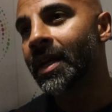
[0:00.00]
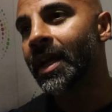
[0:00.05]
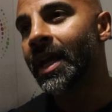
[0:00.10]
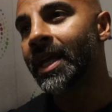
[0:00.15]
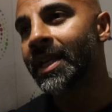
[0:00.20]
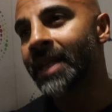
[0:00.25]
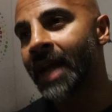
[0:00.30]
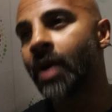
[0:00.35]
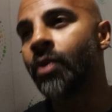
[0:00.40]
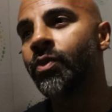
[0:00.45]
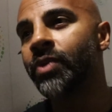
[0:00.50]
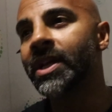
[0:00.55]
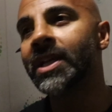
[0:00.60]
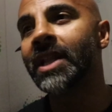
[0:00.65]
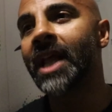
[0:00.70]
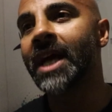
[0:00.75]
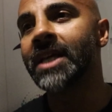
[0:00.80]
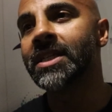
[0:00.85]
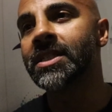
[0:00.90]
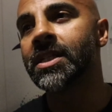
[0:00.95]
he now
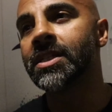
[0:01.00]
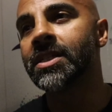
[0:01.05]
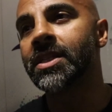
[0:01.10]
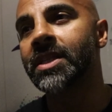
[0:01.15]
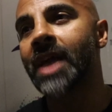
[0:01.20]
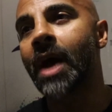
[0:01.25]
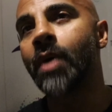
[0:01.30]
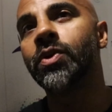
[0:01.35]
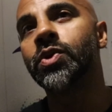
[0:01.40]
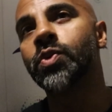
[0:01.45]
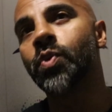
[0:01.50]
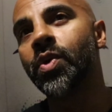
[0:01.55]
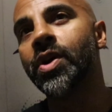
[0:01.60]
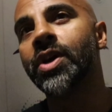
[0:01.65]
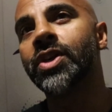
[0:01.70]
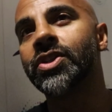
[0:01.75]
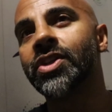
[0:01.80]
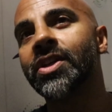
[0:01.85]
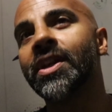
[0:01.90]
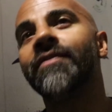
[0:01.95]
realizes that was
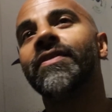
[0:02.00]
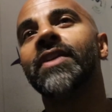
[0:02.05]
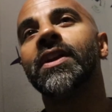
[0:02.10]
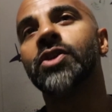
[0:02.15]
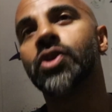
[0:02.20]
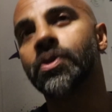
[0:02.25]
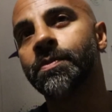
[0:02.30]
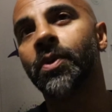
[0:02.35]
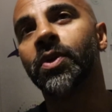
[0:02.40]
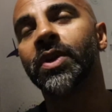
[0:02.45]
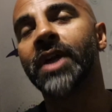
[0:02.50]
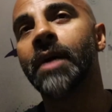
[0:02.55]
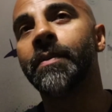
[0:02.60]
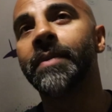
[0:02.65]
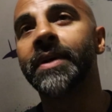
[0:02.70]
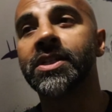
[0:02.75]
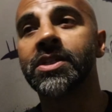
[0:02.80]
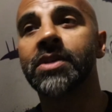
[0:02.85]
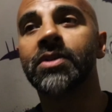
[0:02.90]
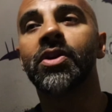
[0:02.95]
worse than if he'd have just pulled out.
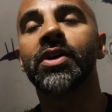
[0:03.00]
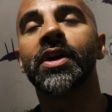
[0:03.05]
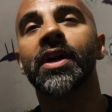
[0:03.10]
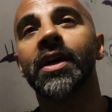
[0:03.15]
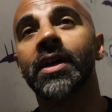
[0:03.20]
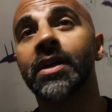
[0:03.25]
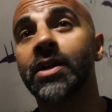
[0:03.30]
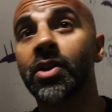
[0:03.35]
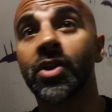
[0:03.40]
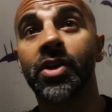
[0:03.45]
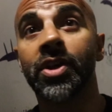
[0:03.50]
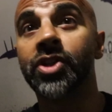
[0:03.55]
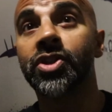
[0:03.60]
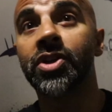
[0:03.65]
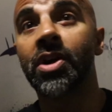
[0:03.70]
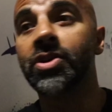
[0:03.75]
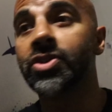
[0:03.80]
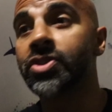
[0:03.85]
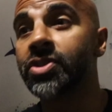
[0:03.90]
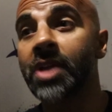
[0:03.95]
Because you look at you look at
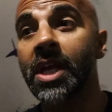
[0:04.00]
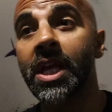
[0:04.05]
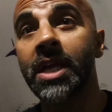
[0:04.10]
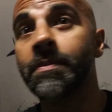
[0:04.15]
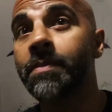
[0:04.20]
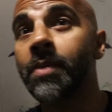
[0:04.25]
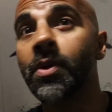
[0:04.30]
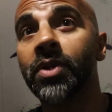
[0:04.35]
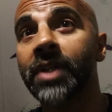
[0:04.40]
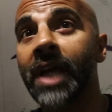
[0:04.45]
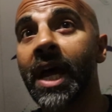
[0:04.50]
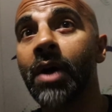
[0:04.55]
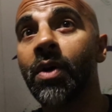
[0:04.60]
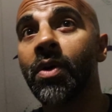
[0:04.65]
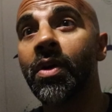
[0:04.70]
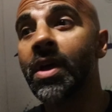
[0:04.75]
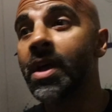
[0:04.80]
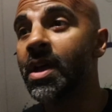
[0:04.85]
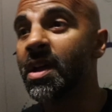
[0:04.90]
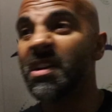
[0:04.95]
Josh, he pulled out
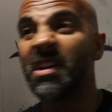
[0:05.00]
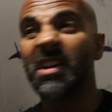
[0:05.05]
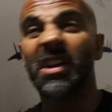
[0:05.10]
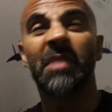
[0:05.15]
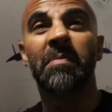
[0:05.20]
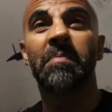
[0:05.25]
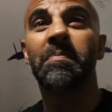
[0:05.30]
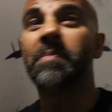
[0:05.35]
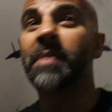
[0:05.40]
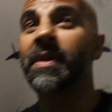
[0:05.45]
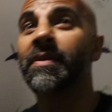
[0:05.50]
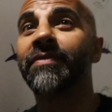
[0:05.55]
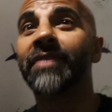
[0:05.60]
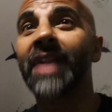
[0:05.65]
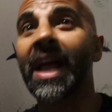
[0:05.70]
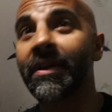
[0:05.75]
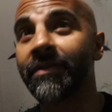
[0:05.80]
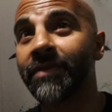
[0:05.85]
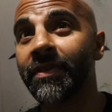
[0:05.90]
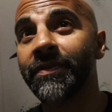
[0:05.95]
bit of
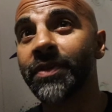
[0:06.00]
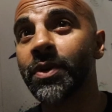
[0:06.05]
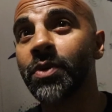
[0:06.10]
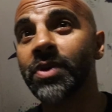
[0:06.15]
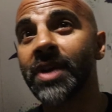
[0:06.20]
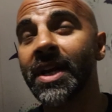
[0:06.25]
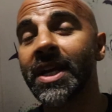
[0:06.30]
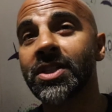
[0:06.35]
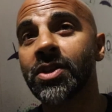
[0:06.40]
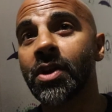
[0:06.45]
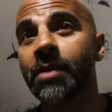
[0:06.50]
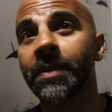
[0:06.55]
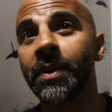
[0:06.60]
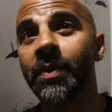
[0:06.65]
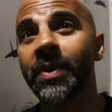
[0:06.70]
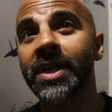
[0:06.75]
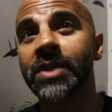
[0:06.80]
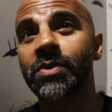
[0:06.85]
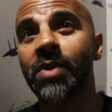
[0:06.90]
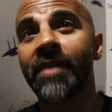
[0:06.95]
flack for a few days, couple of
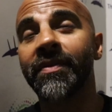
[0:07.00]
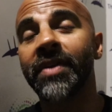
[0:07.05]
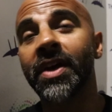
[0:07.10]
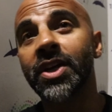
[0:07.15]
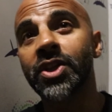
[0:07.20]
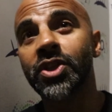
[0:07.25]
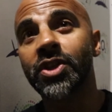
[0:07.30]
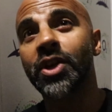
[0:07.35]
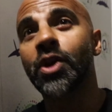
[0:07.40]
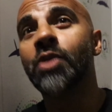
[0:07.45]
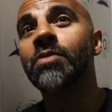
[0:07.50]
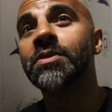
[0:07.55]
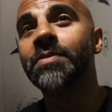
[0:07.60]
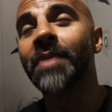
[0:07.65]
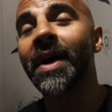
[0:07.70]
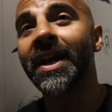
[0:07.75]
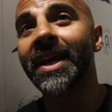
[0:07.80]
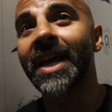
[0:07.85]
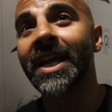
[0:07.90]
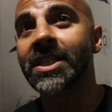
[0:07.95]
weeks, whatever, comes
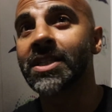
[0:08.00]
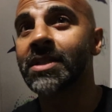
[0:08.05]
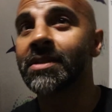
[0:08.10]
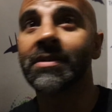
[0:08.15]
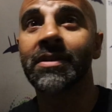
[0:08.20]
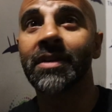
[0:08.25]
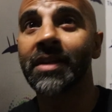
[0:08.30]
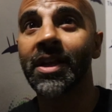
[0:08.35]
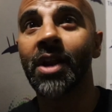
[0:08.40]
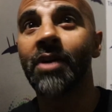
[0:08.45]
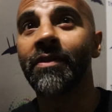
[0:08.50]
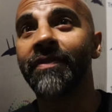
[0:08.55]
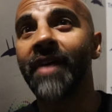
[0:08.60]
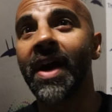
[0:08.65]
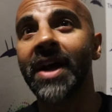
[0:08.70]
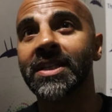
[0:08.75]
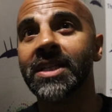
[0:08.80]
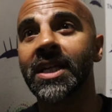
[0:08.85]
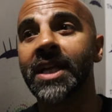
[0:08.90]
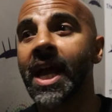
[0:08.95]
back, gets, you know,
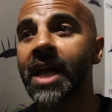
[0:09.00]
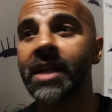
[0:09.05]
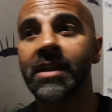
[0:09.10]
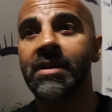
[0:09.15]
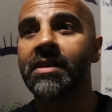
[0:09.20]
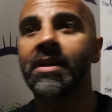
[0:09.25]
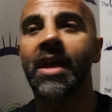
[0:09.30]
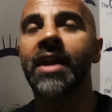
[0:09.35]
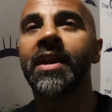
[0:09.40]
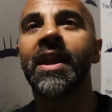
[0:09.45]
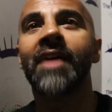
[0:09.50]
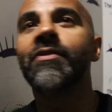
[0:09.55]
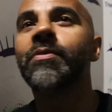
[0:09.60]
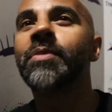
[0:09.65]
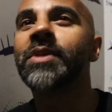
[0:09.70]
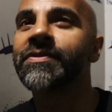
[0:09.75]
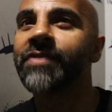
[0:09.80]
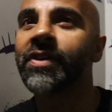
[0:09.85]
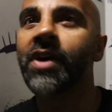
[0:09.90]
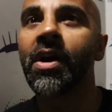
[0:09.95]
fights again and, and
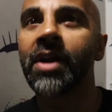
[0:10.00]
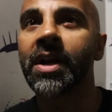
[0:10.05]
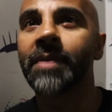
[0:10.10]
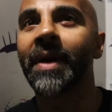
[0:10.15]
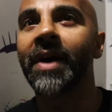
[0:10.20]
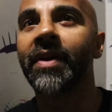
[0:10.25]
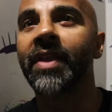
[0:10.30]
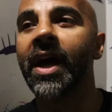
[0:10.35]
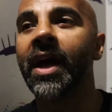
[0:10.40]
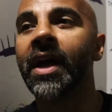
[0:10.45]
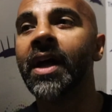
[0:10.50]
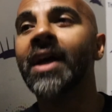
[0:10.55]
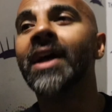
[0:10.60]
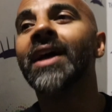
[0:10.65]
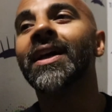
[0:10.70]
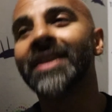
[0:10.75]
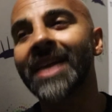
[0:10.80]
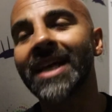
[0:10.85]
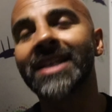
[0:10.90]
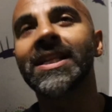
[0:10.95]
everybody's forgotten about that.
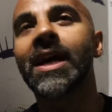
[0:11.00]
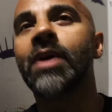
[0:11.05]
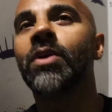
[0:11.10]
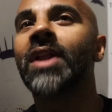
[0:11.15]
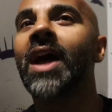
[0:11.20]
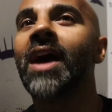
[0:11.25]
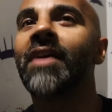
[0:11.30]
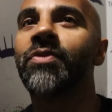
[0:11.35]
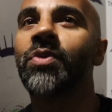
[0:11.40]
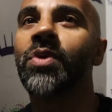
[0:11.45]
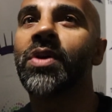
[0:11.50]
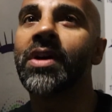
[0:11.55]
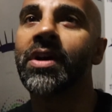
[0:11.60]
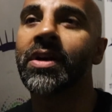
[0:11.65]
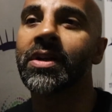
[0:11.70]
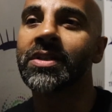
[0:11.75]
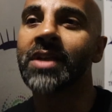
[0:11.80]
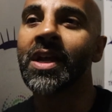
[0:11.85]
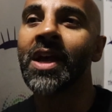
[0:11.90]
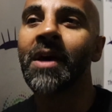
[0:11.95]
That's how life
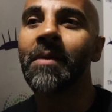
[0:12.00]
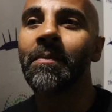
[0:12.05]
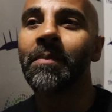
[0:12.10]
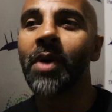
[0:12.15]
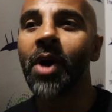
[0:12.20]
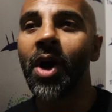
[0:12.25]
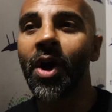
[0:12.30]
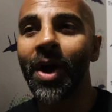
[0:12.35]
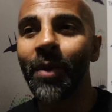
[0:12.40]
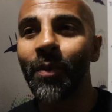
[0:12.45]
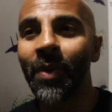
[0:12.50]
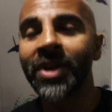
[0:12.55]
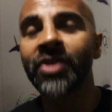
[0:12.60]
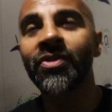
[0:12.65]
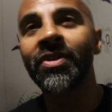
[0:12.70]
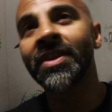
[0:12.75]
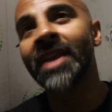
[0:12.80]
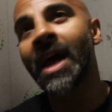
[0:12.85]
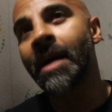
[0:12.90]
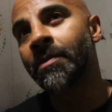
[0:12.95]
works. But when
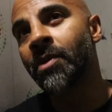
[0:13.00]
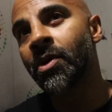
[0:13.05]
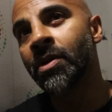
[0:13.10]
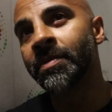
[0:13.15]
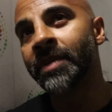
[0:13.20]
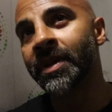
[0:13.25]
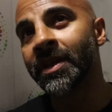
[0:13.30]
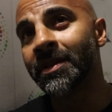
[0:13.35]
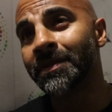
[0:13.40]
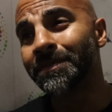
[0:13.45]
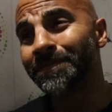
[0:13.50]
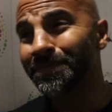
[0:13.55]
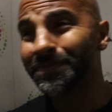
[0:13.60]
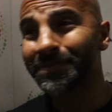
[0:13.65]
you're in that moment,